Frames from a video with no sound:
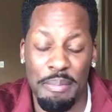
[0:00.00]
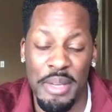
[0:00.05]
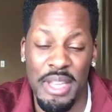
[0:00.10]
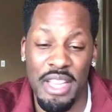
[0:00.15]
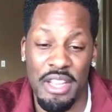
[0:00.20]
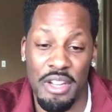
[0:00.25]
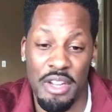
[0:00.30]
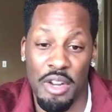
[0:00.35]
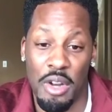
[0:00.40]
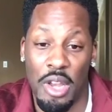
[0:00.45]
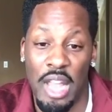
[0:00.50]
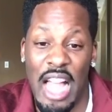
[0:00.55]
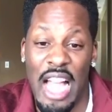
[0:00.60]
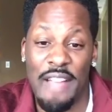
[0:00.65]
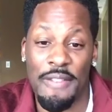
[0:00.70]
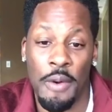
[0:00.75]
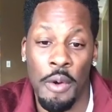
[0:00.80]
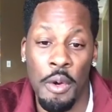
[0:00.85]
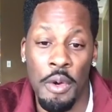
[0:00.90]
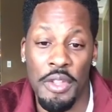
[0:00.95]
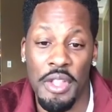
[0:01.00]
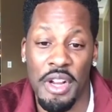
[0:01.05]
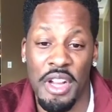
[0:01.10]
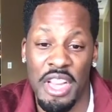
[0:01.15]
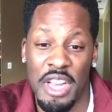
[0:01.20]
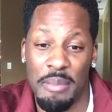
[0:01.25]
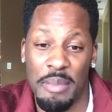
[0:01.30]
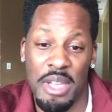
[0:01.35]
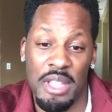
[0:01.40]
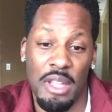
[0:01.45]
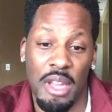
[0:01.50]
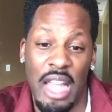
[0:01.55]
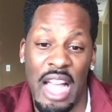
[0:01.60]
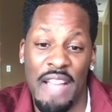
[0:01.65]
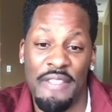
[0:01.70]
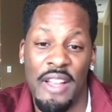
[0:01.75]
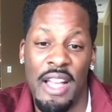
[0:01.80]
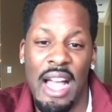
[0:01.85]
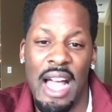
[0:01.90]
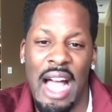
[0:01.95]
to be in your life, who they're going to be in the
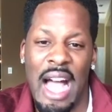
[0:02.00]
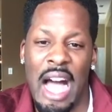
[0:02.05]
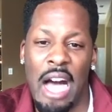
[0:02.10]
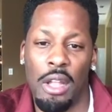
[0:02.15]
life,